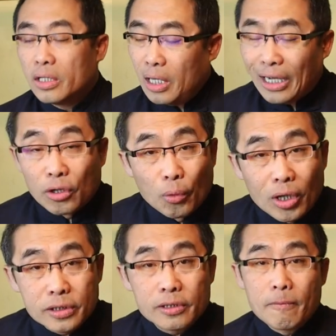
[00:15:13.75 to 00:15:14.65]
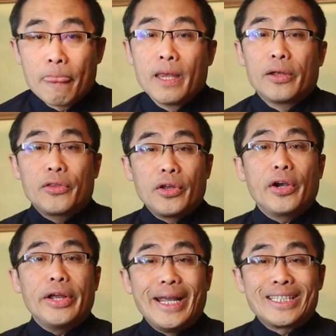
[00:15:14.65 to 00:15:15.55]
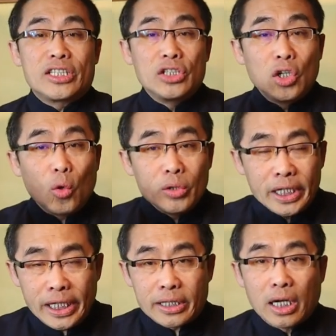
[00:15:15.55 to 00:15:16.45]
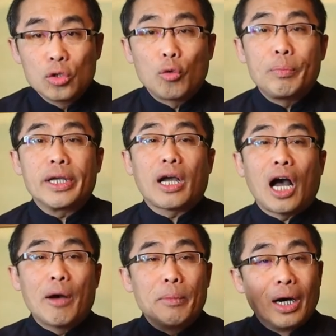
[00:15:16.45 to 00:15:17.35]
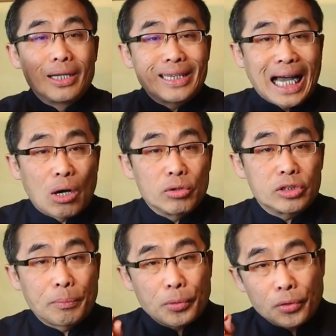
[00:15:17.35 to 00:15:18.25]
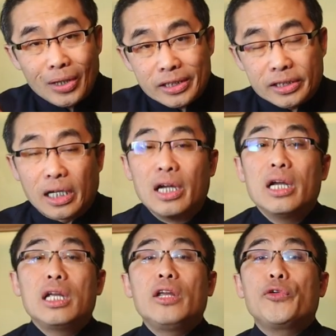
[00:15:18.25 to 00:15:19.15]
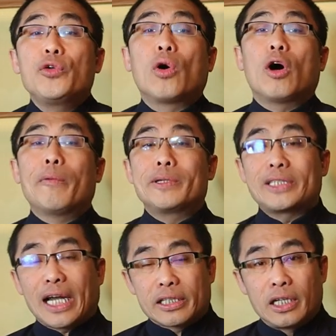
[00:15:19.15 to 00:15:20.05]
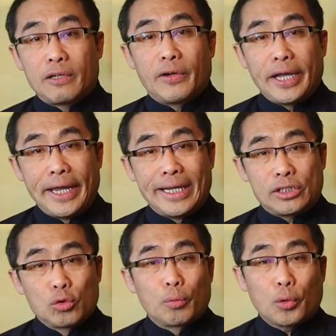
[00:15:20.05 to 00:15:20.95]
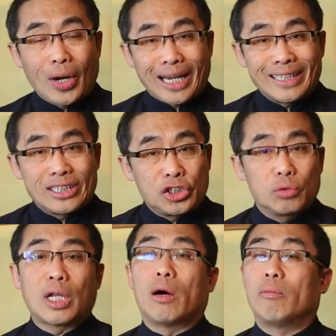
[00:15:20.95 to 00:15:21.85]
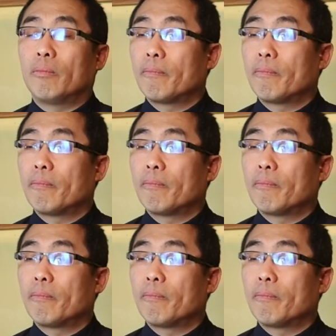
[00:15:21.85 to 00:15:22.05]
In other words, there is no need to become a Daoist priest if your objective is to practice Xiu Dao.